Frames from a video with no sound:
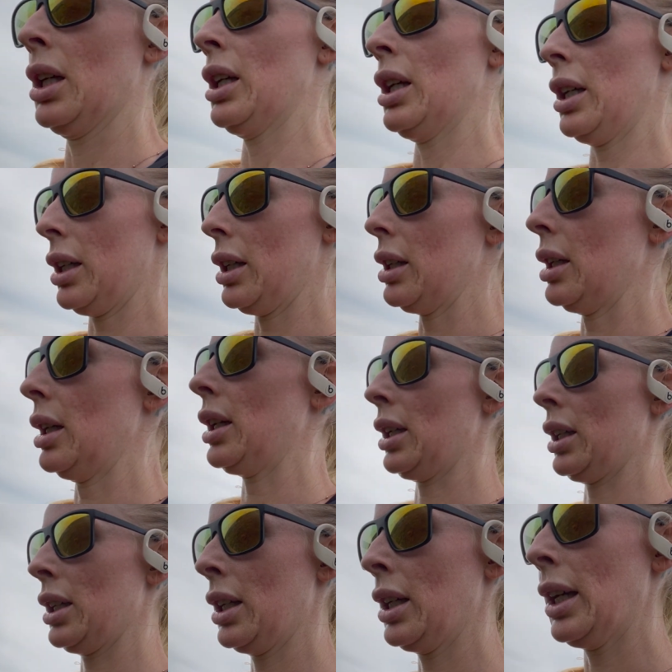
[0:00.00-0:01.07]

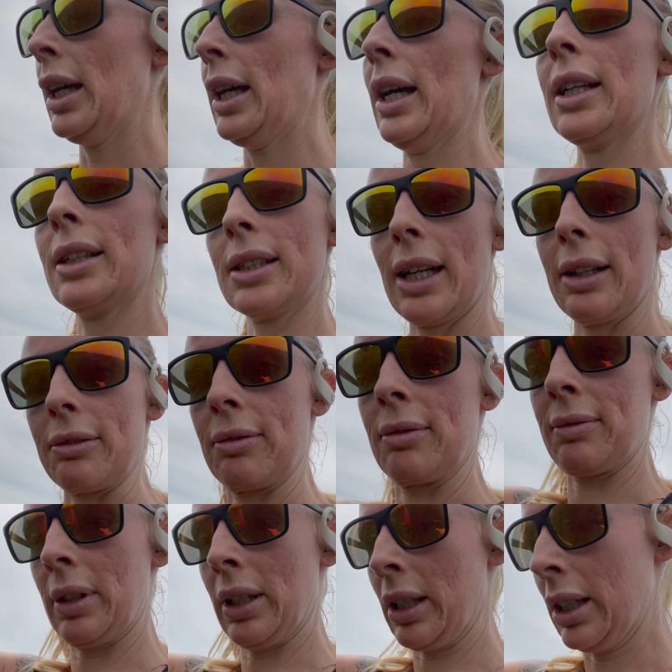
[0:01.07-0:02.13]
and down
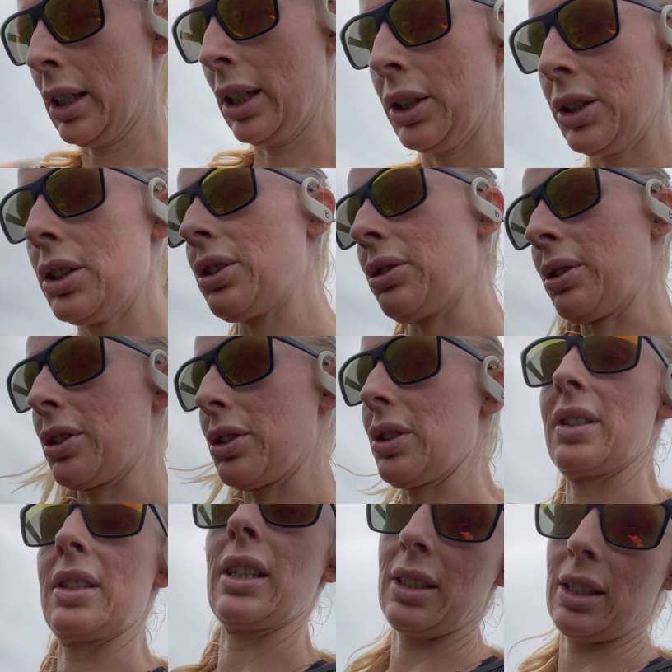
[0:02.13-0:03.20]

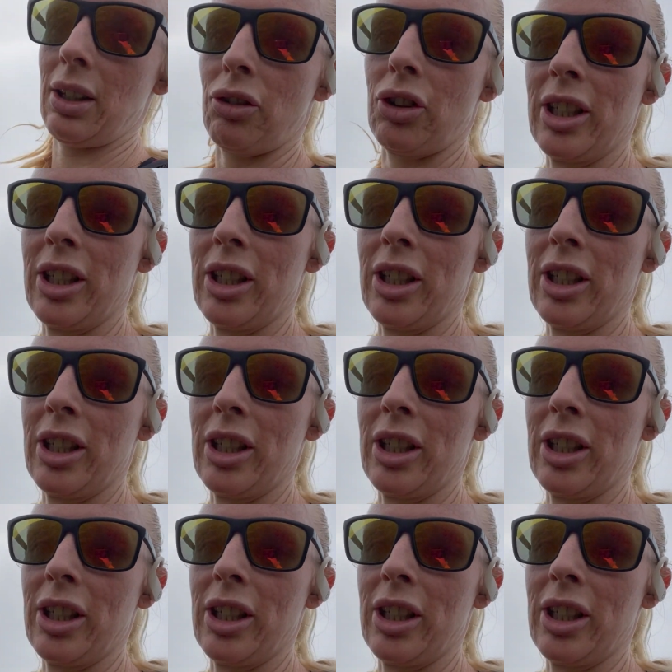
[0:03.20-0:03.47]
263